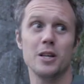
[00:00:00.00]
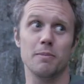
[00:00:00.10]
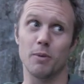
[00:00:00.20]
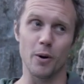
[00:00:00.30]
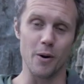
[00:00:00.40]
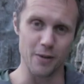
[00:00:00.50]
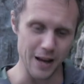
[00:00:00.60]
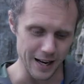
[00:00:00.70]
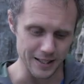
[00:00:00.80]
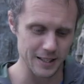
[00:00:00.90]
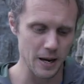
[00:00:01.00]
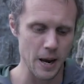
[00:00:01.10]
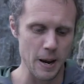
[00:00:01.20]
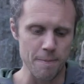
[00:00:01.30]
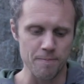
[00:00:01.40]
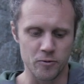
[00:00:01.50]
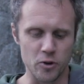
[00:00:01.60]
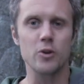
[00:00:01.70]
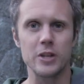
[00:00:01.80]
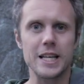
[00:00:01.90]
to borrow theirs.
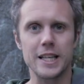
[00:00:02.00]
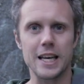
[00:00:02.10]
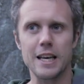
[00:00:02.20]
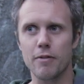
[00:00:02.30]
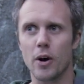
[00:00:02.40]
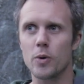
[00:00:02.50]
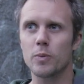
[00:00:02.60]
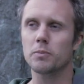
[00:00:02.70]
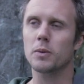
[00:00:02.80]
Do you need the Evo?